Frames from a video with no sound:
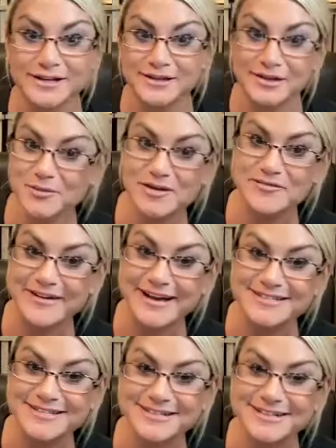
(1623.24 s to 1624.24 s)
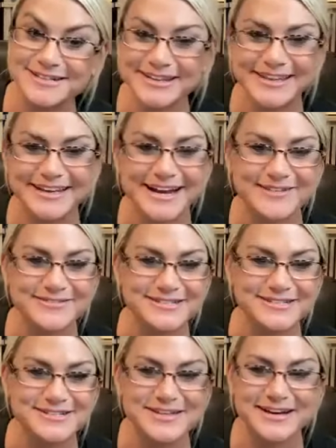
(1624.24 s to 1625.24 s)
a little bit faster, then I would
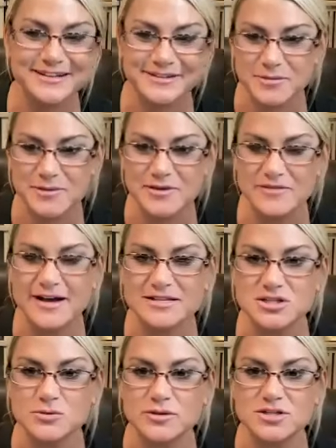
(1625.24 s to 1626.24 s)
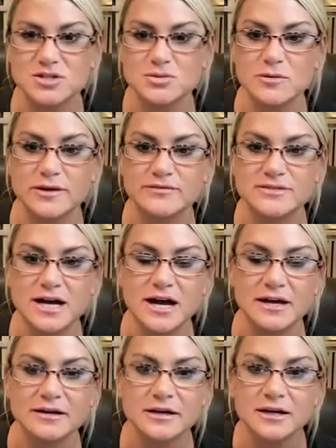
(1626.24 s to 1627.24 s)
do that a little bit faster, which is what we've
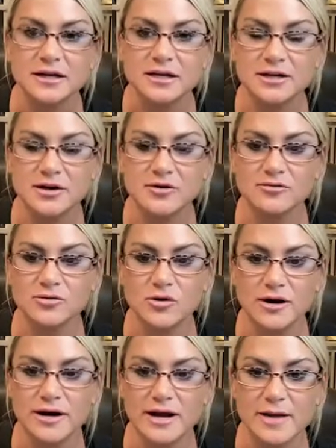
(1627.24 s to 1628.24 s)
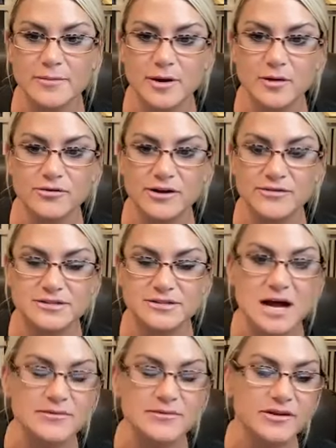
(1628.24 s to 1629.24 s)
done. Laura and I both are at the
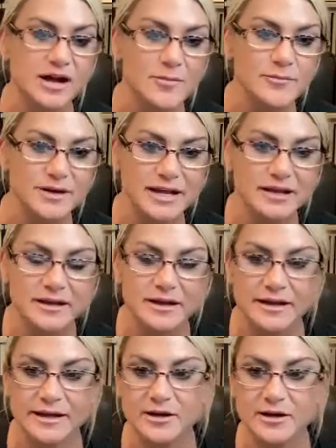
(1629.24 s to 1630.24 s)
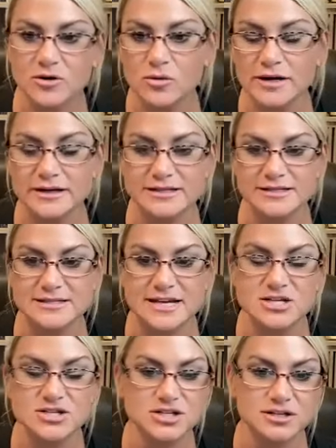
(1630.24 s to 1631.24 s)
top of the company. In our
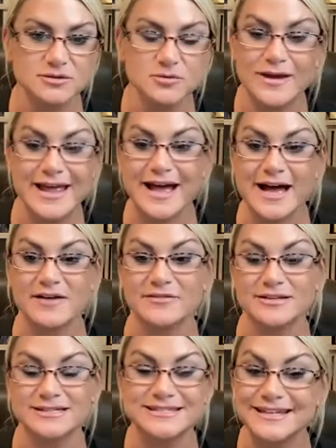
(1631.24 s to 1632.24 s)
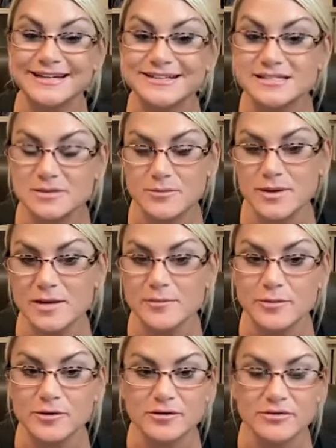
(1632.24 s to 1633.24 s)
organization, we have 6
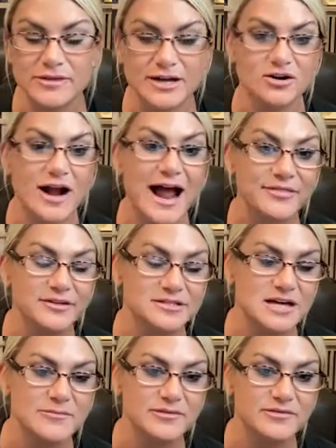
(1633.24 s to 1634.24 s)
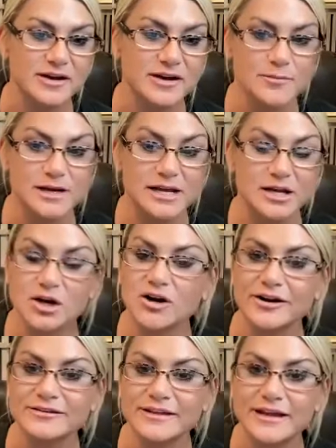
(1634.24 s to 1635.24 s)
people that are at the top of the company
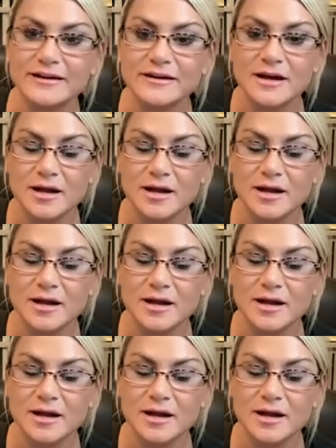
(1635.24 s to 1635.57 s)
currently.